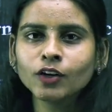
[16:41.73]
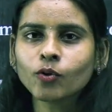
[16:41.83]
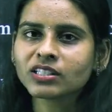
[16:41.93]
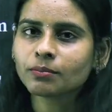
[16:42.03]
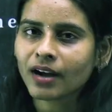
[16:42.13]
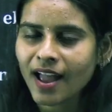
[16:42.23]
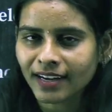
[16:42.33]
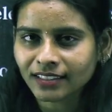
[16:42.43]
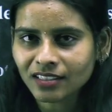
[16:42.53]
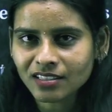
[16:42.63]
Lok Sabha
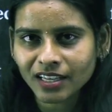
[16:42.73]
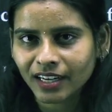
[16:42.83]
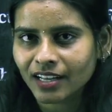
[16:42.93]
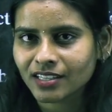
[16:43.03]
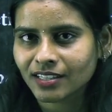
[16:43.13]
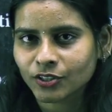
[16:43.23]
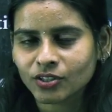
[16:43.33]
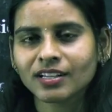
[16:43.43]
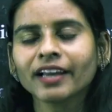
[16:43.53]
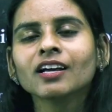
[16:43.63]
and the state
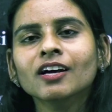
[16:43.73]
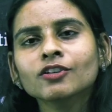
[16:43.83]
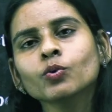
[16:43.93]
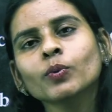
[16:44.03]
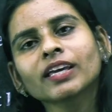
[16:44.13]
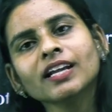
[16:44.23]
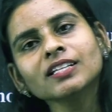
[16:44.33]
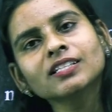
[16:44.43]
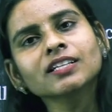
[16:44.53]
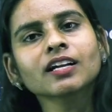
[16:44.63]
legislatures. Like, so we
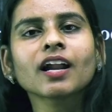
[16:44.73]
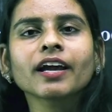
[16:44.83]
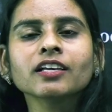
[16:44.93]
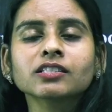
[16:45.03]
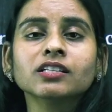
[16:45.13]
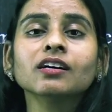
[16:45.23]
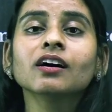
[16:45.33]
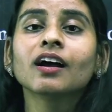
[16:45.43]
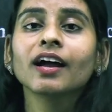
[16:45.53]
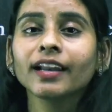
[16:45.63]
can synchronize
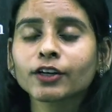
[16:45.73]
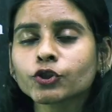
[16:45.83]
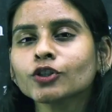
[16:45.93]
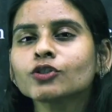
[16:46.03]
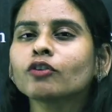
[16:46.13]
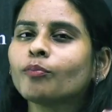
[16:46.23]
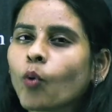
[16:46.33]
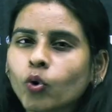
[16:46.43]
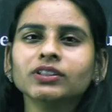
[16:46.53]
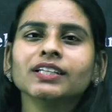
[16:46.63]
the elections of
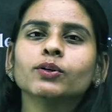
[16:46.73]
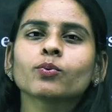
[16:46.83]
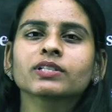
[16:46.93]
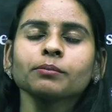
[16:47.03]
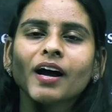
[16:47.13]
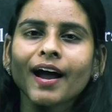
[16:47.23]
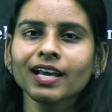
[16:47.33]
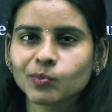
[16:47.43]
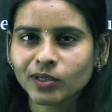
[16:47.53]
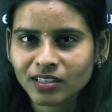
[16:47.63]
both the Lok Sabha
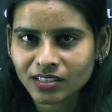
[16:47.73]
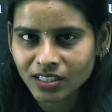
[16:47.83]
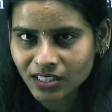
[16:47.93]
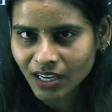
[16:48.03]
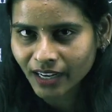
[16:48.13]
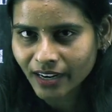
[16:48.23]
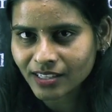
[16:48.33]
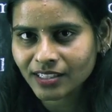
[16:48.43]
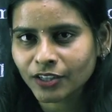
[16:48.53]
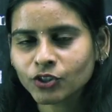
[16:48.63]
as well as the state
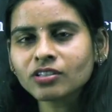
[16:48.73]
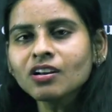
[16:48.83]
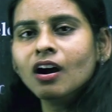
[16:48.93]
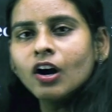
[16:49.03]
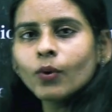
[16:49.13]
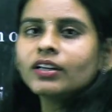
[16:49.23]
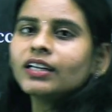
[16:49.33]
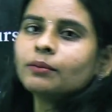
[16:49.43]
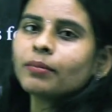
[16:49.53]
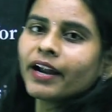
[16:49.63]
legislatures
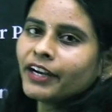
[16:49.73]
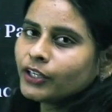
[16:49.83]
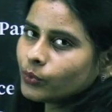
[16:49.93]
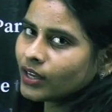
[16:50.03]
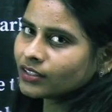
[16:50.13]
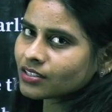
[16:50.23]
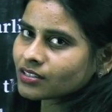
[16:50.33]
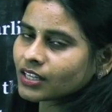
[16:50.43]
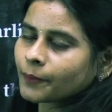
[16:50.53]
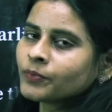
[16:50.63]
only by doing
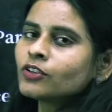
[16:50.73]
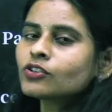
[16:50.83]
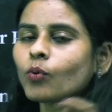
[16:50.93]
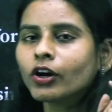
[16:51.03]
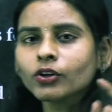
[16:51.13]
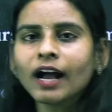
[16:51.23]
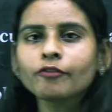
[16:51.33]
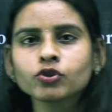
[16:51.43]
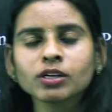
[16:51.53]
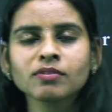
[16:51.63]
this thing. So what you
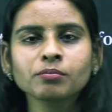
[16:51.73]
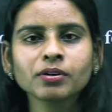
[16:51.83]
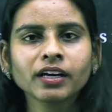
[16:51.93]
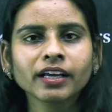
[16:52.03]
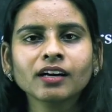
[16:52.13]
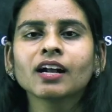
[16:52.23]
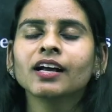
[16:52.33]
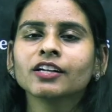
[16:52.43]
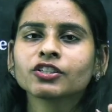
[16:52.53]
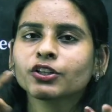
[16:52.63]
have to remember here,
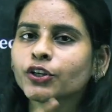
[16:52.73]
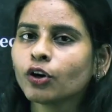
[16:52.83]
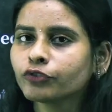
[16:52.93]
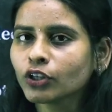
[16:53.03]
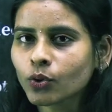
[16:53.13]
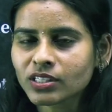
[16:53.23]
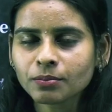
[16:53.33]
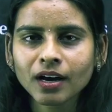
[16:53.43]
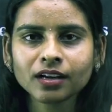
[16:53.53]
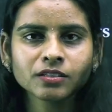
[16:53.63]
tenure of the Lok
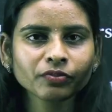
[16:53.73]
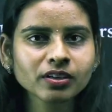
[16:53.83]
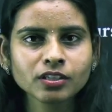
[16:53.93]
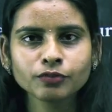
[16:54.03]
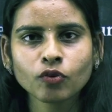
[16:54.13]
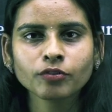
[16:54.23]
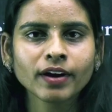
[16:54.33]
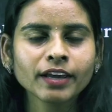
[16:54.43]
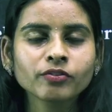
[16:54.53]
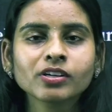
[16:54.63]
Sabha is fixed for
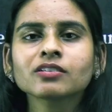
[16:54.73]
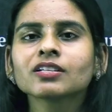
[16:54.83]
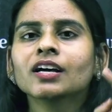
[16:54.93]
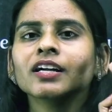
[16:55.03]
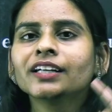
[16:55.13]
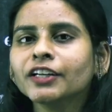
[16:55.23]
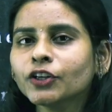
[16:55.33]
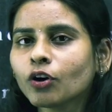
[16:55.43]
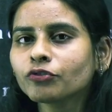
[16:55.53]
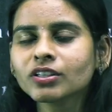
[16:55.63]
5 years.
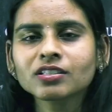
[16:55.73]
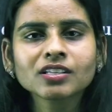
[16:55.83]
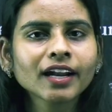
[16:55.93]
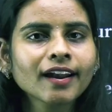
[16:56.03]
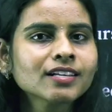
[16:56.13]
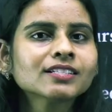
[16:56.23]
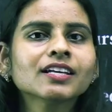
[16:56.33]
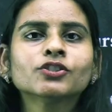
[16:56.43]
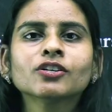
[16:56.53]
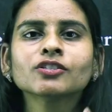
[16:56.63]
Tenure of the state
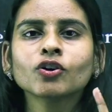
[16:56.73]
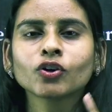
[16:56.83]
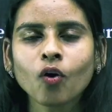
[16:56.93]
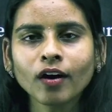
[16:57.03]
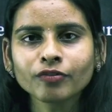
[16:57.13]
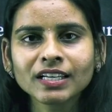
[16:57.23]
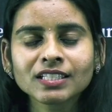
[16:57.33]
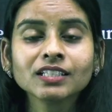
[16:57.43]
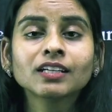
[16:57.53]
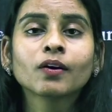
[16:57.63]
legislatures are not
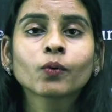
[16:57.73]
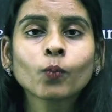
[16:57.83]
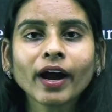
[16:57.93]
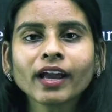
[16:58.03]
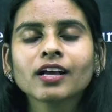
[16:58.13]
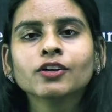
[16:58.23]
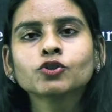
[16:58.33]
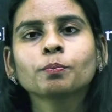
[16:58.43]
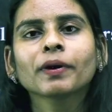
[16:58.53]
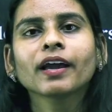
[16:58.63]
fixed. Why?
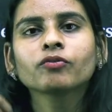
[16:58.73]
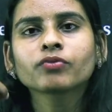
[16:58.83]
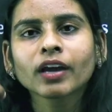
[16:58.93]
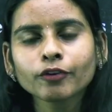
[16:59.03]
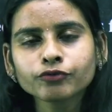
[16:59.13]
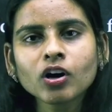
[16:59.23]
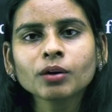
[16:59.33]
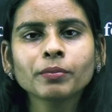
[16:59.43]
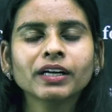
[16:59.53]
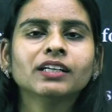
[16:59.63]
To pave way for
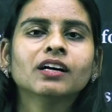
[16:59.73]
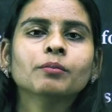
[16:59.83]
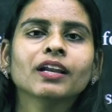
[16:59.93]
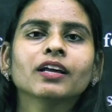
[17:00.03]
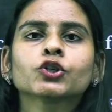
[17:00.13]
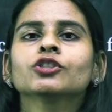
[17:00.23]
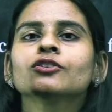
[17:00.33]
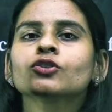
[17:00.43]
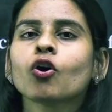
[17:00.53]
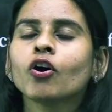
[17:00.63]
midterm
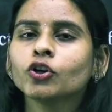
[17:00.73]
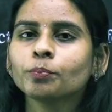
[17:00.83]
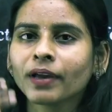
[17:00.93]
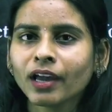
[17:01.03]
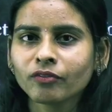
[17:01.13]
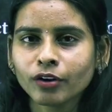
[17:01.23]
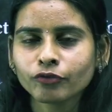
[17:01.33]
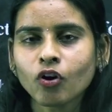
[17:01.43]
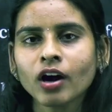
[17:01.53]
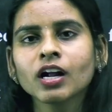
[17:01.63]
elections or to pave way
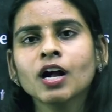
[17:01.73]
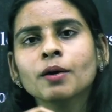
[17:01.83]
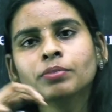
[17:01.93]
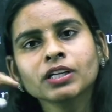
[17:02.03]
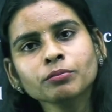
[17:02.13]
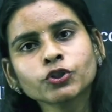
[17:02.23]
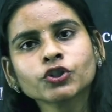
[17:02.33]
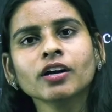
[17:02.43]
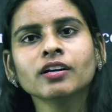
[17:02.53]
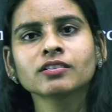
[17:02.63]
for
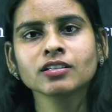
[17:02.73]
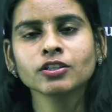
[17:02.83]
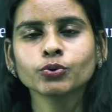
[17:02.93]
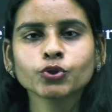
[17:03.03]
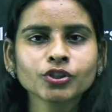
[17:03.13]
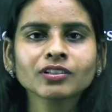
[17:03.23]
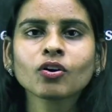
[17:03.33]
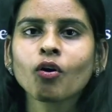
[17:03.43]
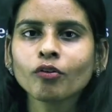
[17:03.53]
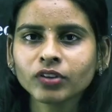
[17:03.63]
premature dissolution
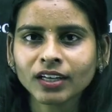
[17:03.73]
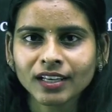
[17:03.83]
of the